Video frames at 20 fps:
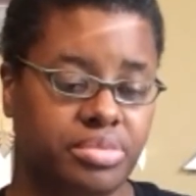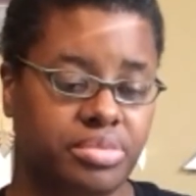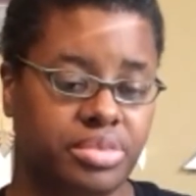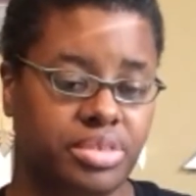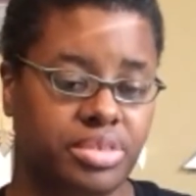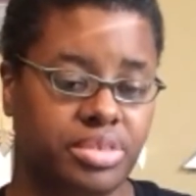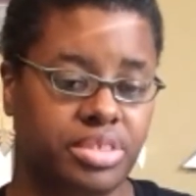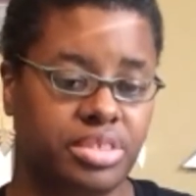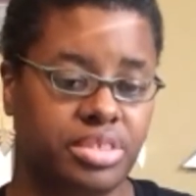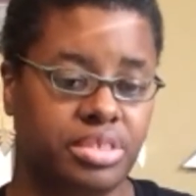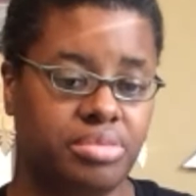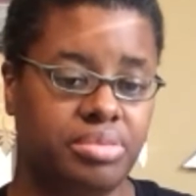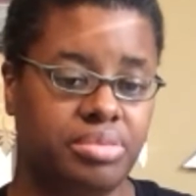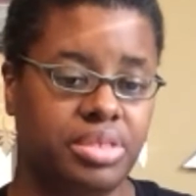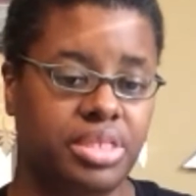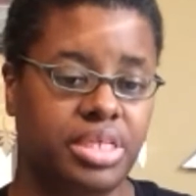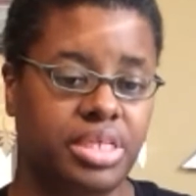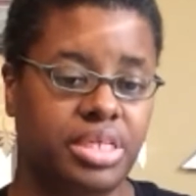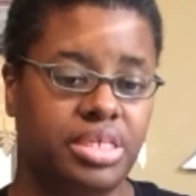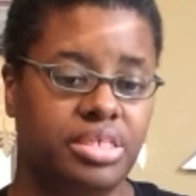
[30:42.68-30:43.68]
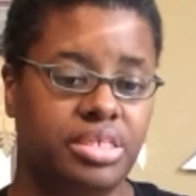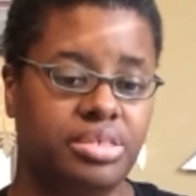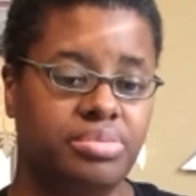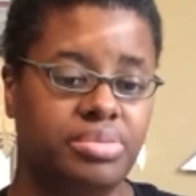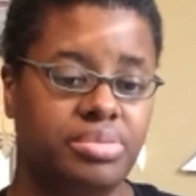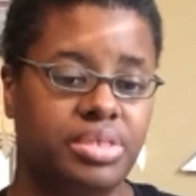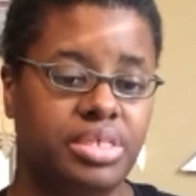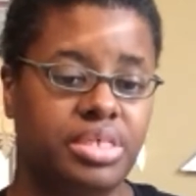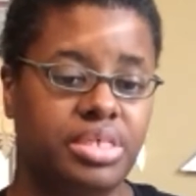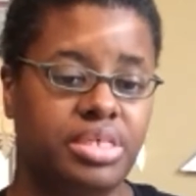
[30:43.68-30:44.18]
something that can
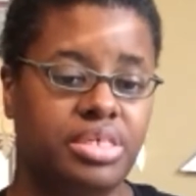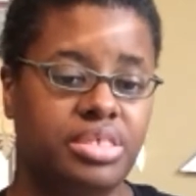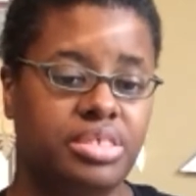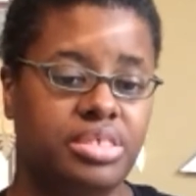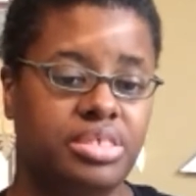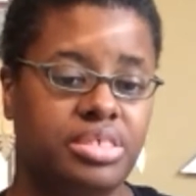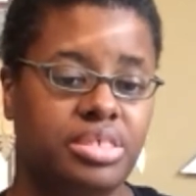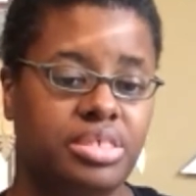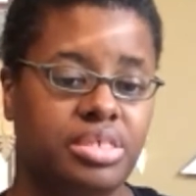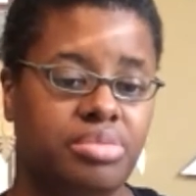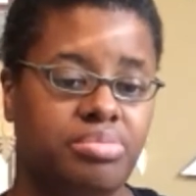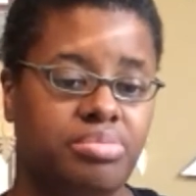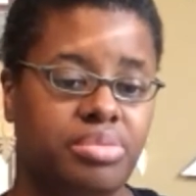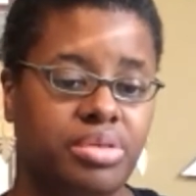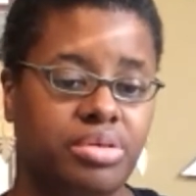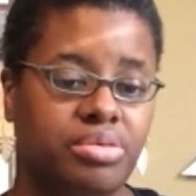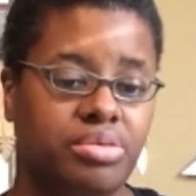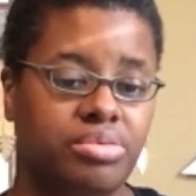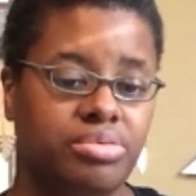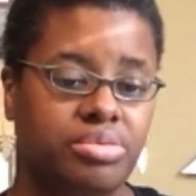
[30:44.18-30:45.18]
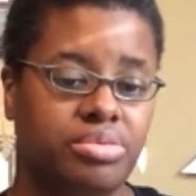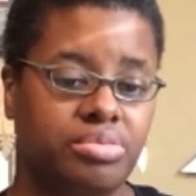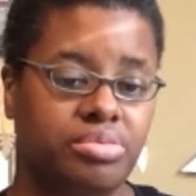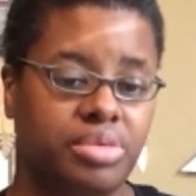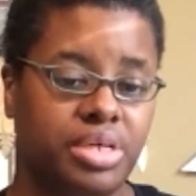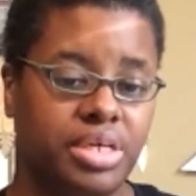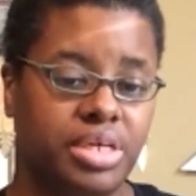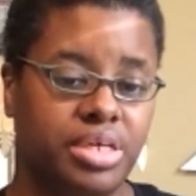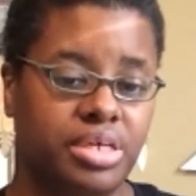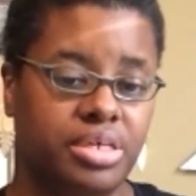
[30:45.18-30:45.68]
be easily blown
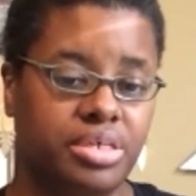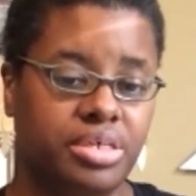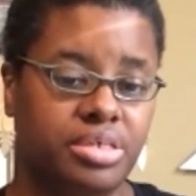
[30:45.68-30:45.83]
away.